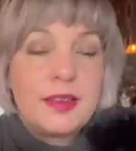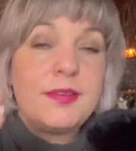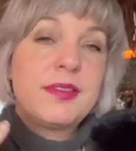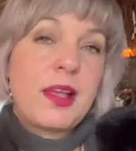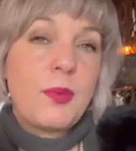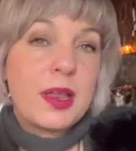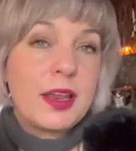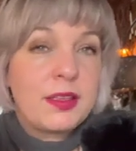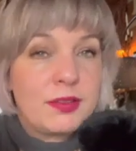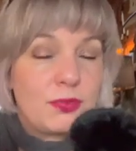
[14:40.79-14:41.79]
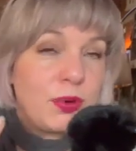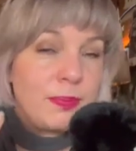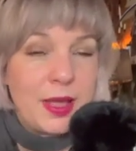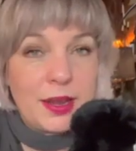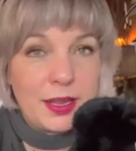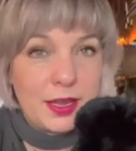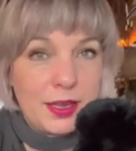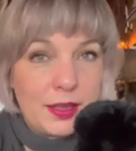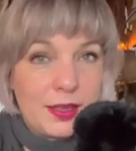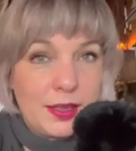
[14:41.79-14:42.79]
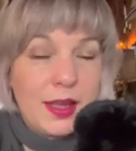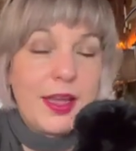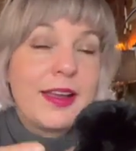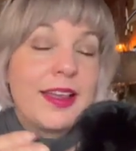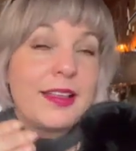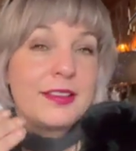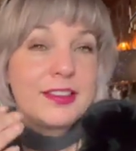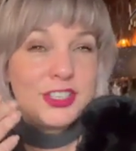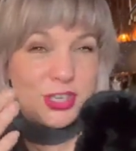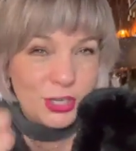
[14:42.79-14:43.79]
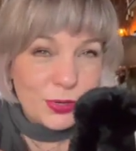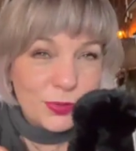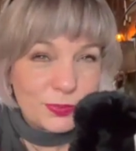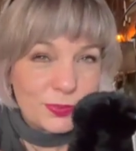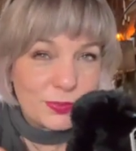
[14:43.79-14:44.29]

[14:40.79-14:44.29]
If someone is rebelling against you,